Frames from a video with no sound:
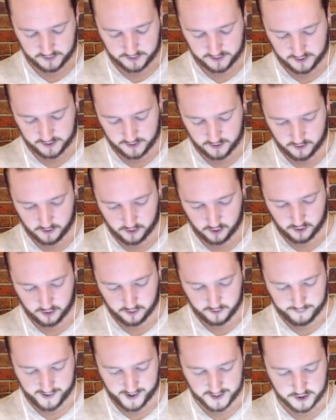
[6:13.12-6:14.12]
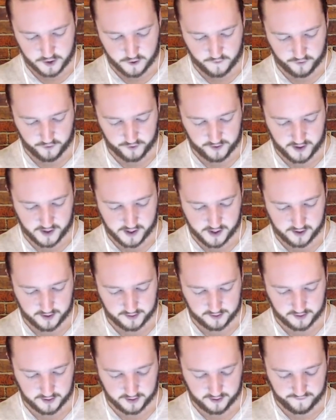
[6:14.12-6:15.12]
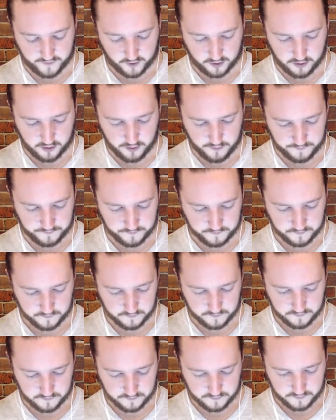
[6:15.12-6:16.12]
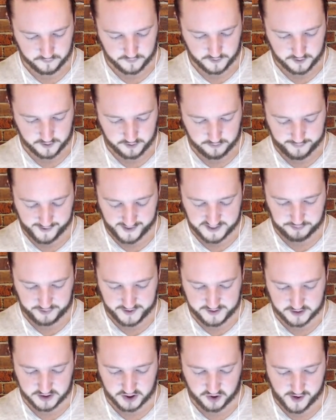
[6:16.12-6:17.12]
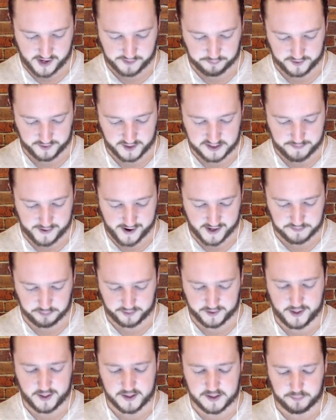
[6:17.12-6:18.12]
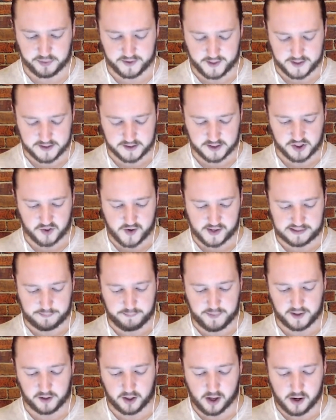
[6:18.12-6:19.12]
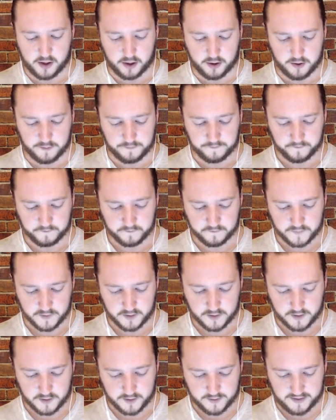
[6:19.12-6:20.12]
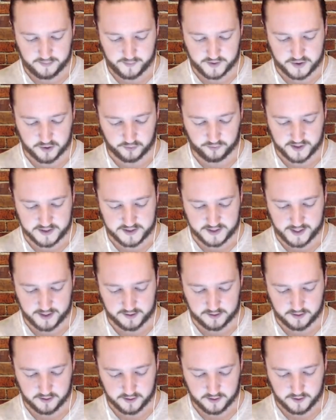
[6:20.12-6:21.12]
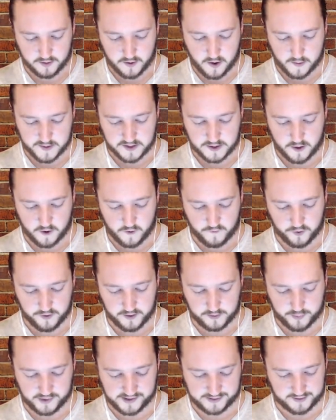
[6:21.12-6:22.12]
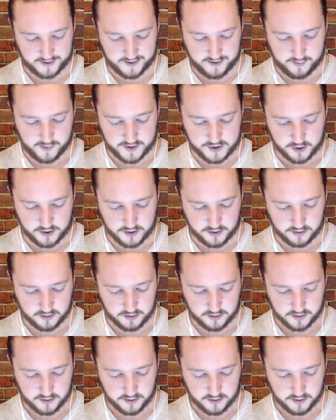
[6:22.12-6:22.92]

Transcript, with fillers: Can I go Bats here for the uh, Infernal? Bats, please distract. Please, Bats, please. Please distract a bit longer. E-Wizard reset. Goblin's here for the protect the E-Wizard.